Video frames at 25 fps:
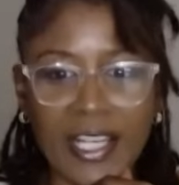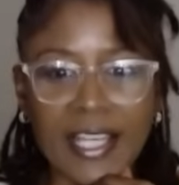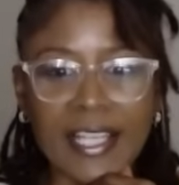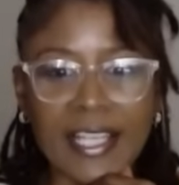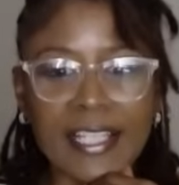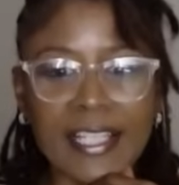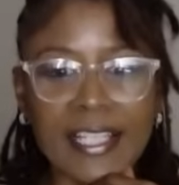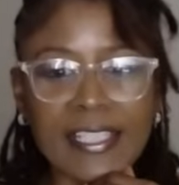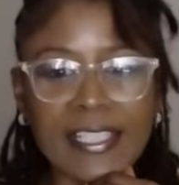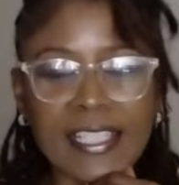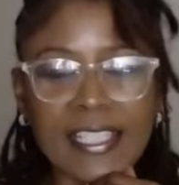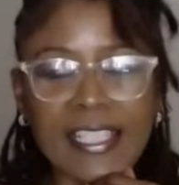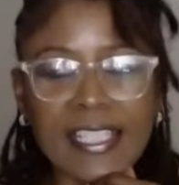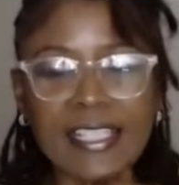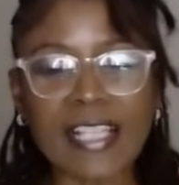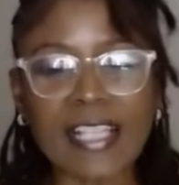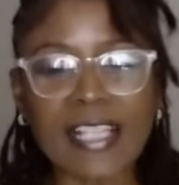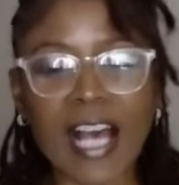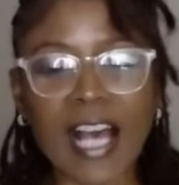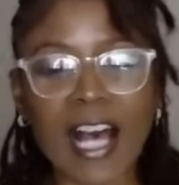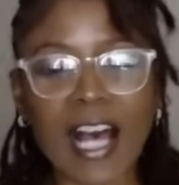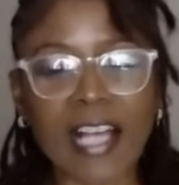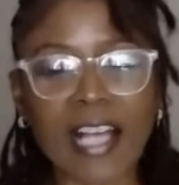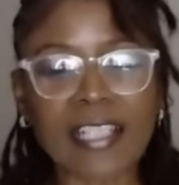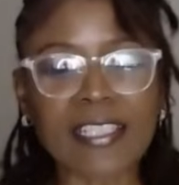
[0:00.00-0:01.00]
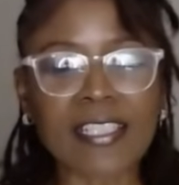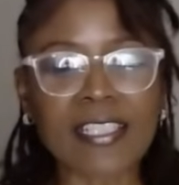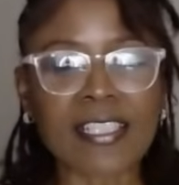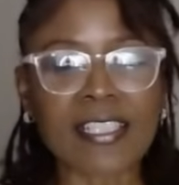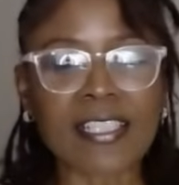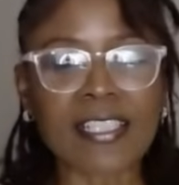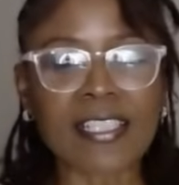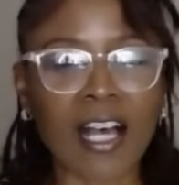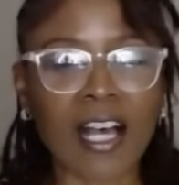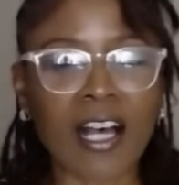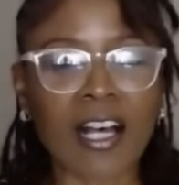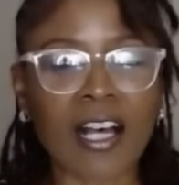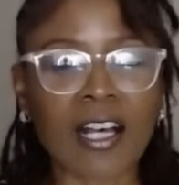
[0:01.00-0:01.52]
It's these kinds
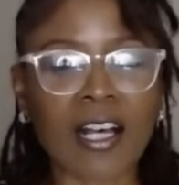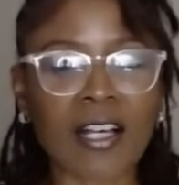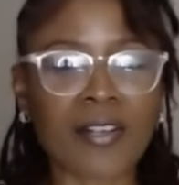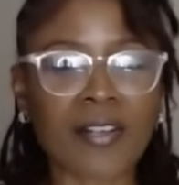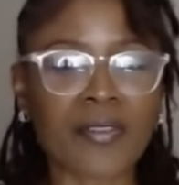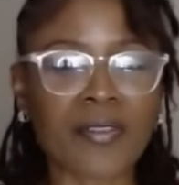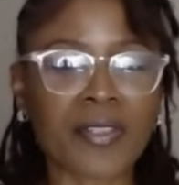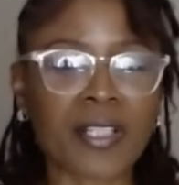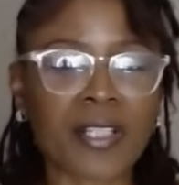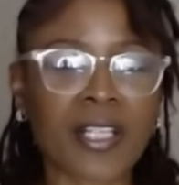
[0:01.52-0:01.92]
of